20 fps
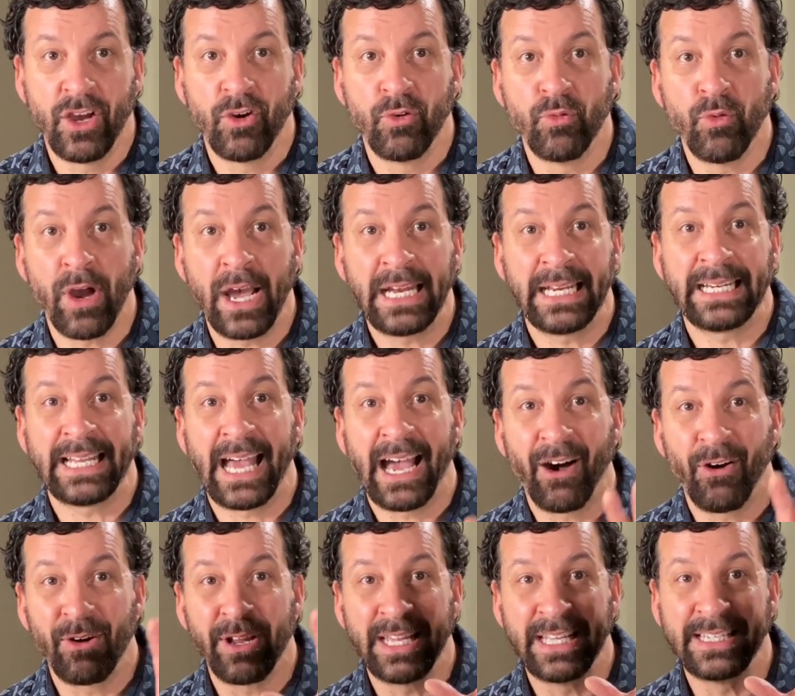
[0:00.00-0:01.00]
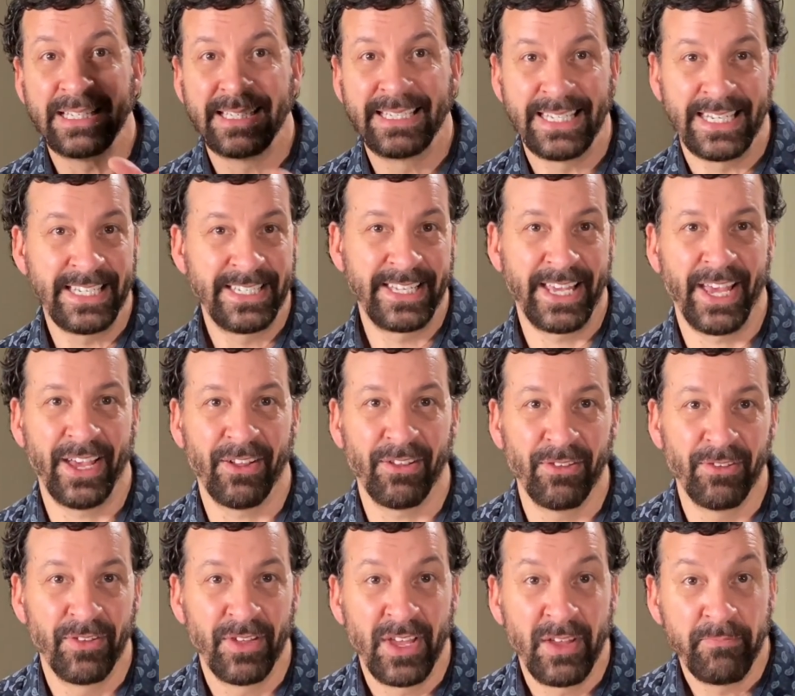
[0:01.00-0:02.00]
Write it out in detail.
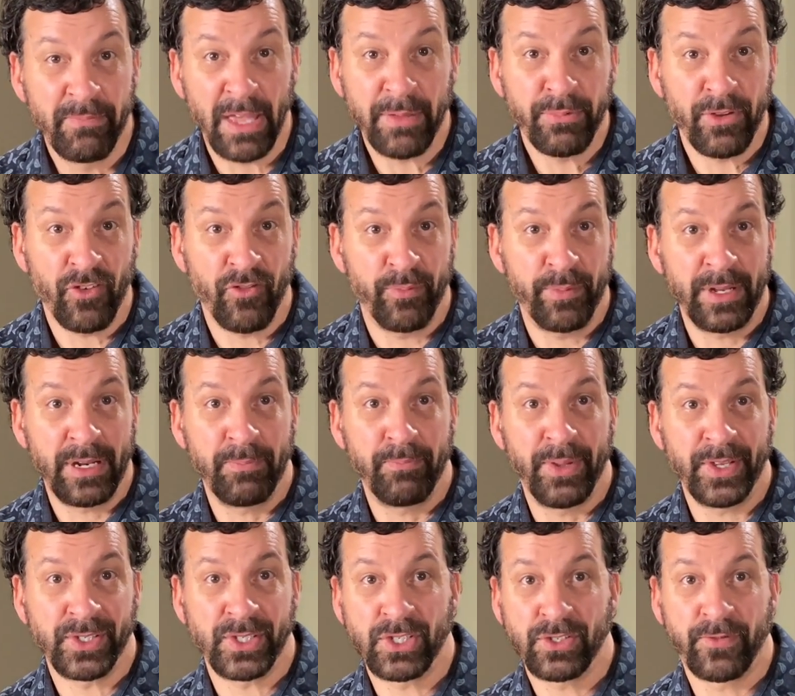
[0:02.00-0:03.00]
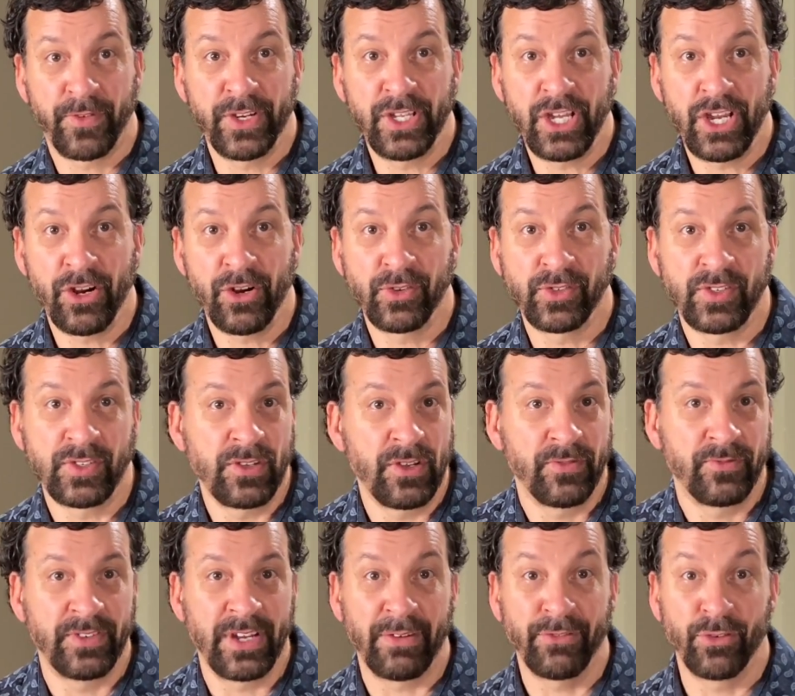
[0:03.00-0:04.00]
Maybe you've been in business for years and
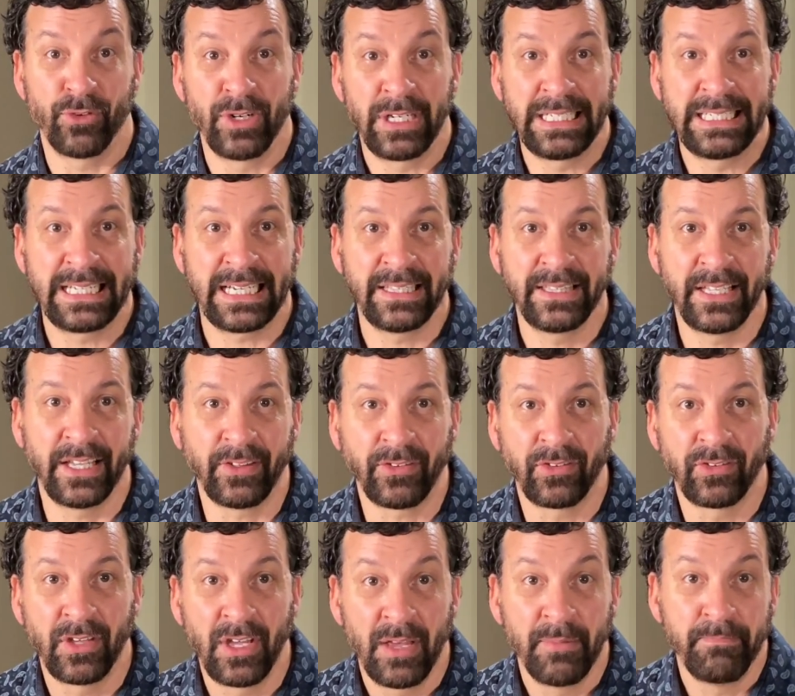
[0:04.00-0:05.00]
you've never really done this.